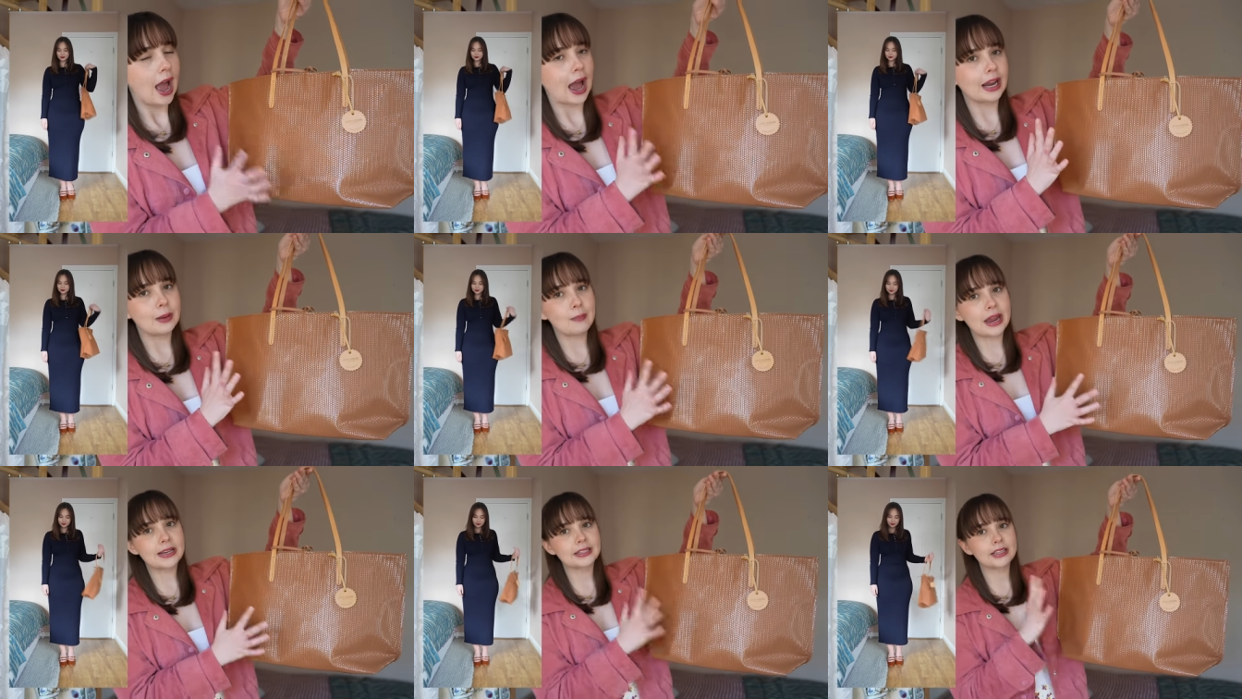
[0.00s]
and it
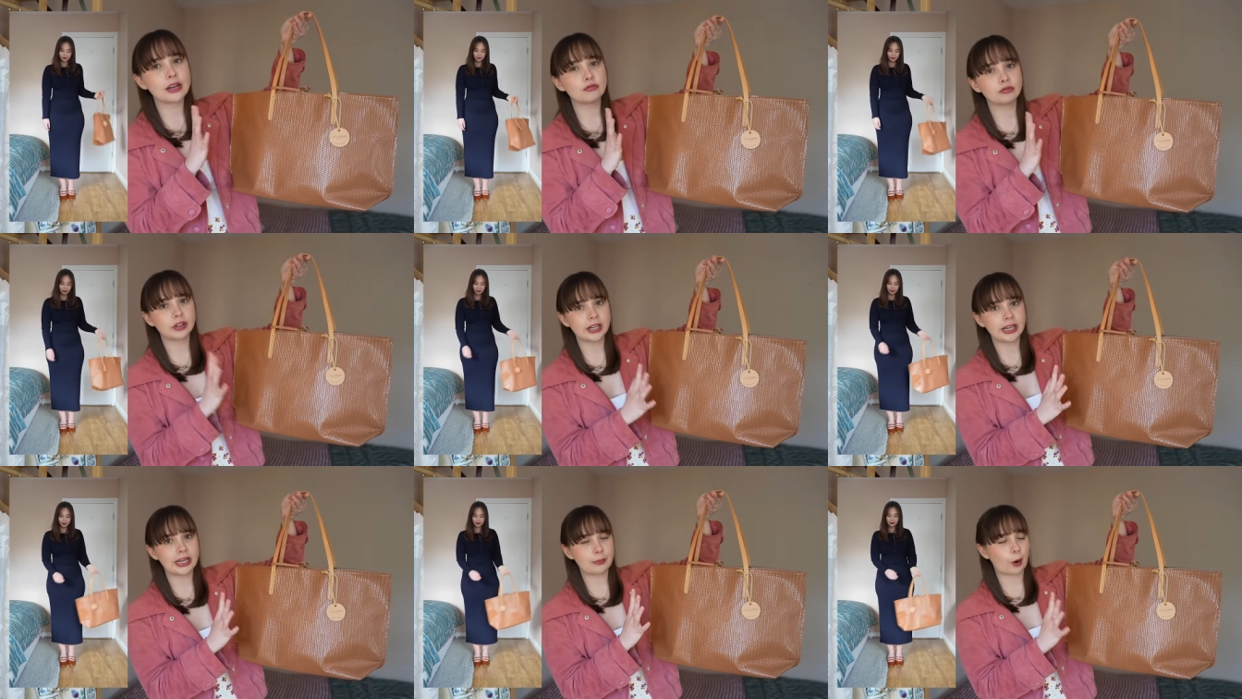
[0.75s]
makes it
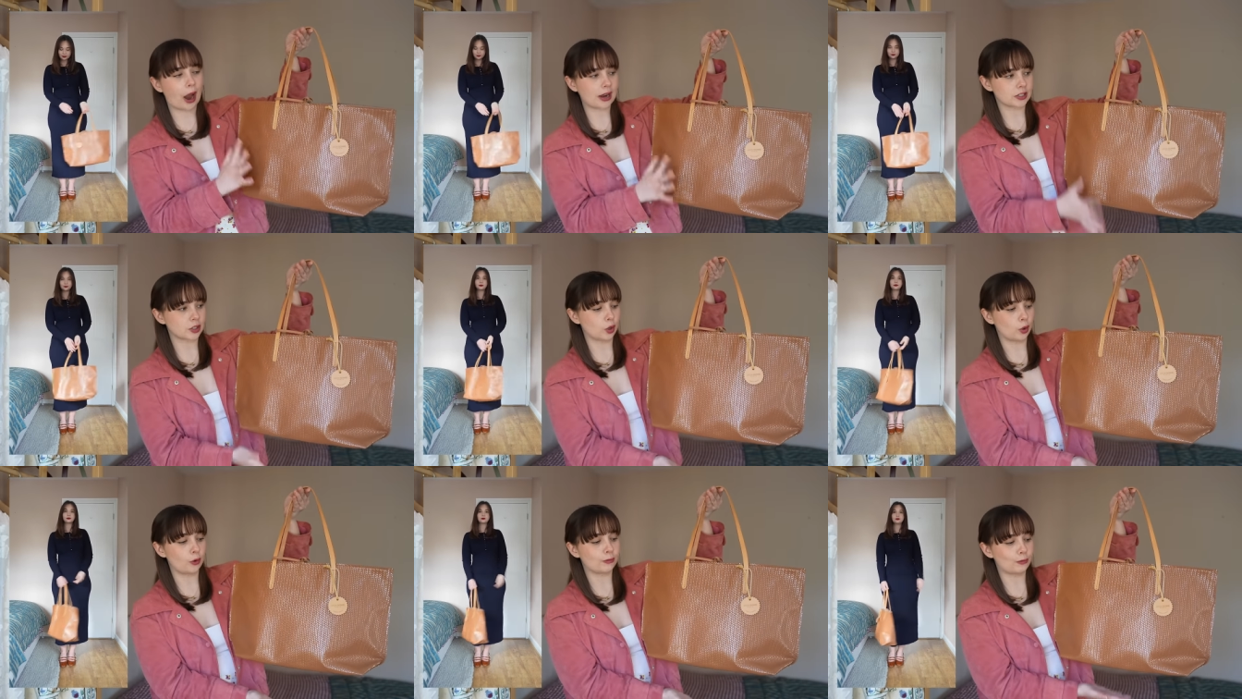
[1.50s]
really
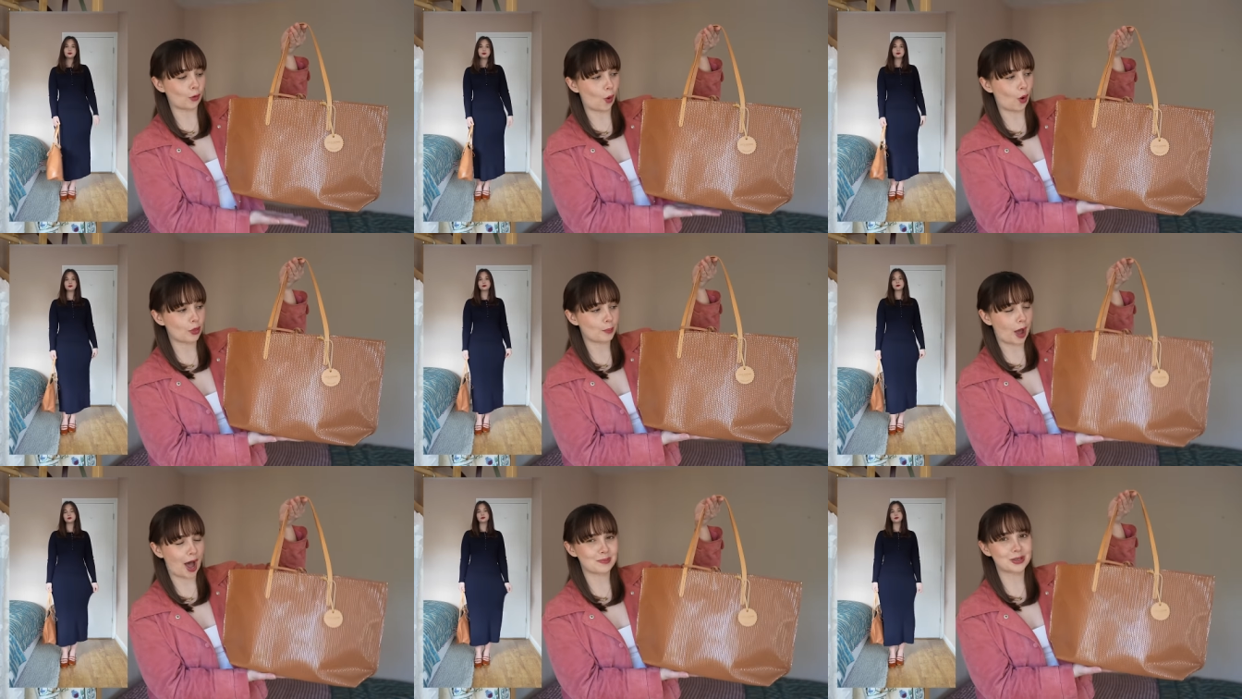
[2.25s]
practical for the
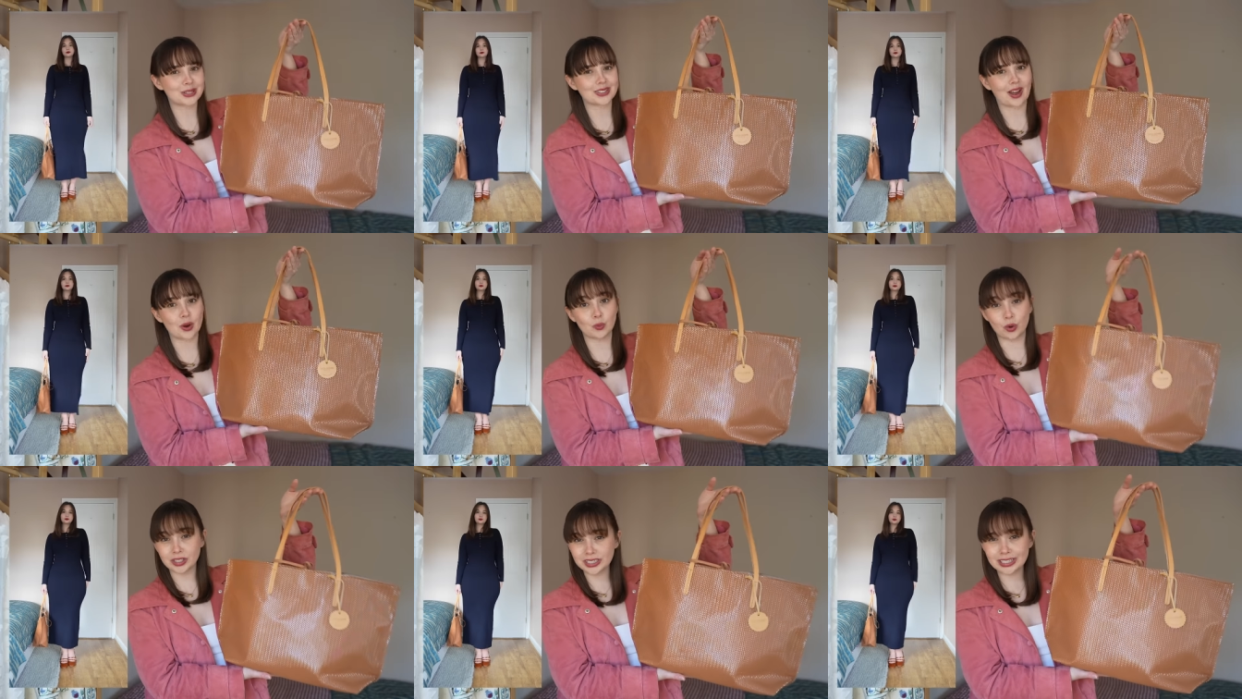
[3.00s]
purpose I
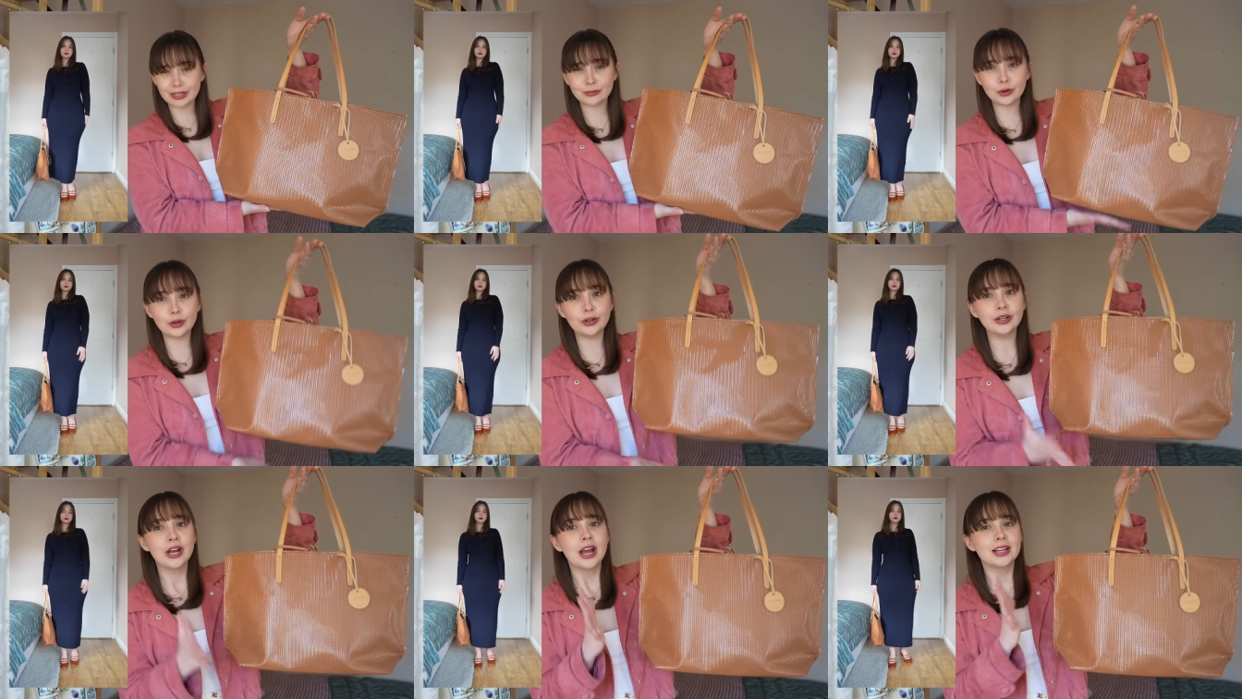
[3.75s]
wanted it for.